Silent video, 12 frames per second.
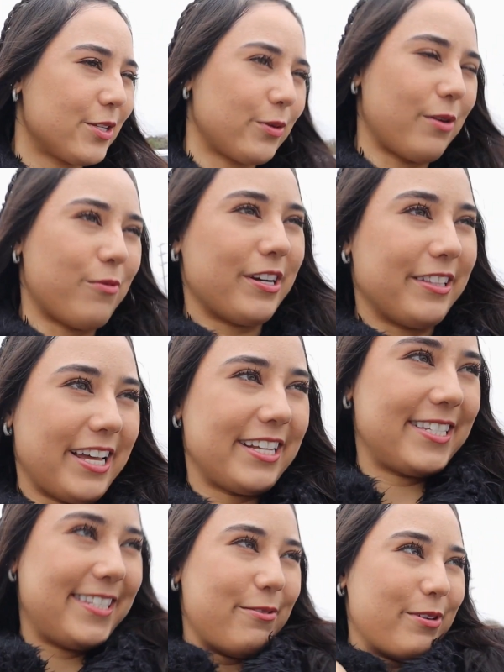so I want to like
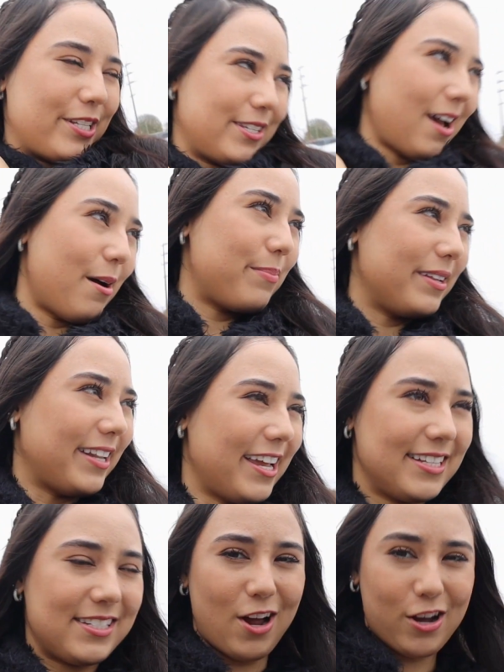see what's up and
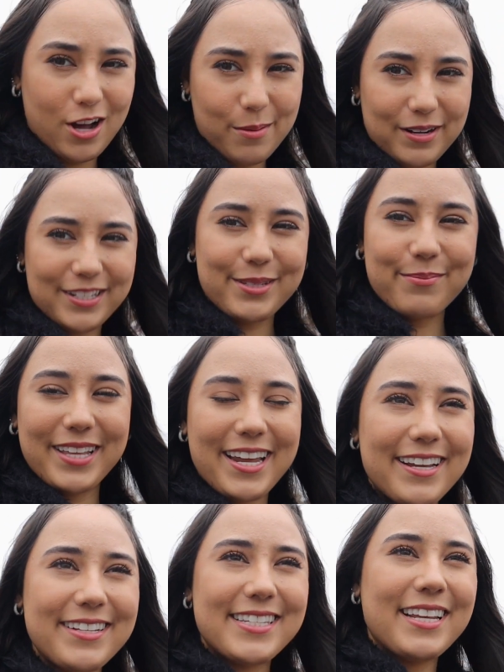like stock up on some
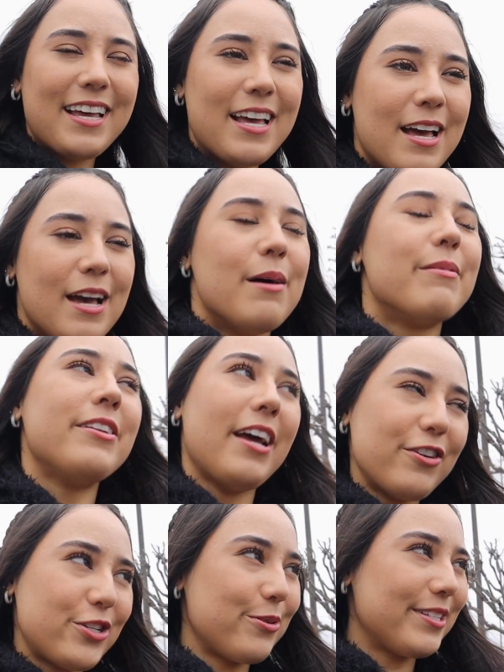things. But
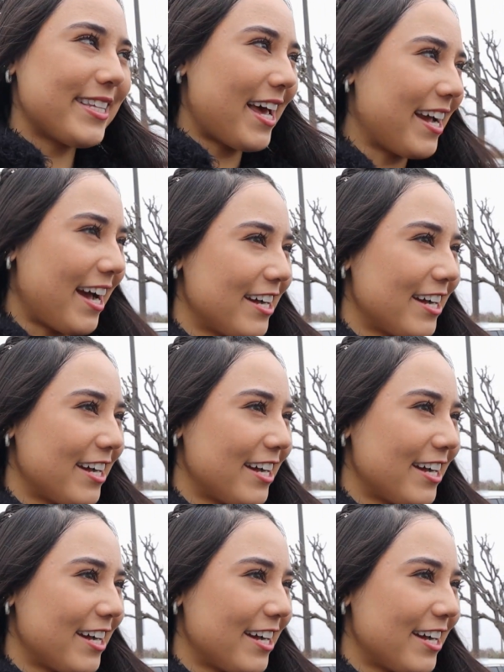now she was like,